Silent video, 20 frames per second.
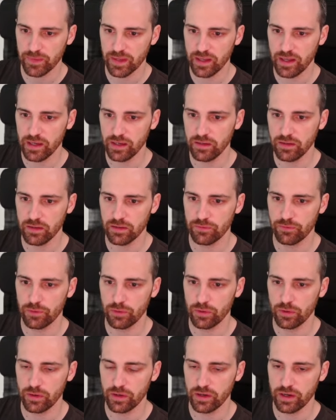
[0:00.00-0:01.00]
and
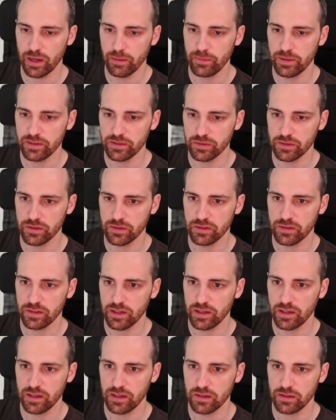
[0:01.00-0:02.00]
for every turn
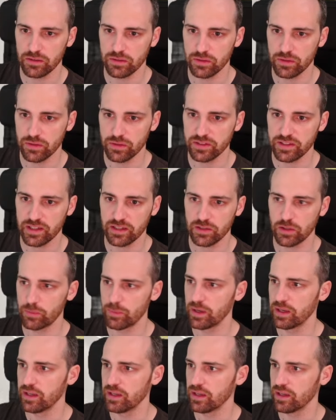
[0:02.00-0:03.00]
in turns that
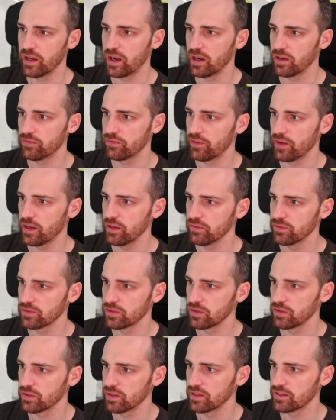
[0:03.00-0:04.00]
normally are 5,
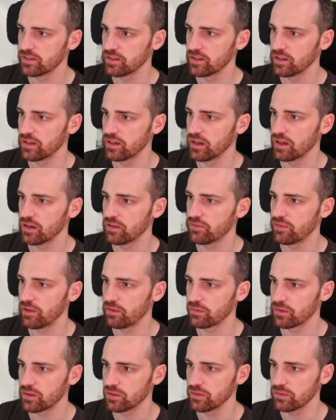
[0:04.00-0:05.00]
so you can see here
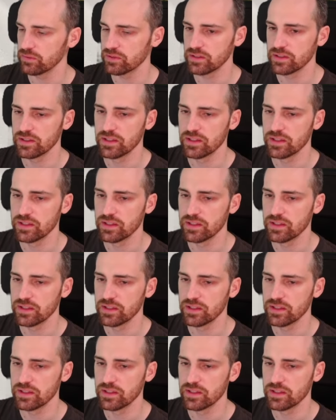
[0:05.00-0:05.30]
5 rounds.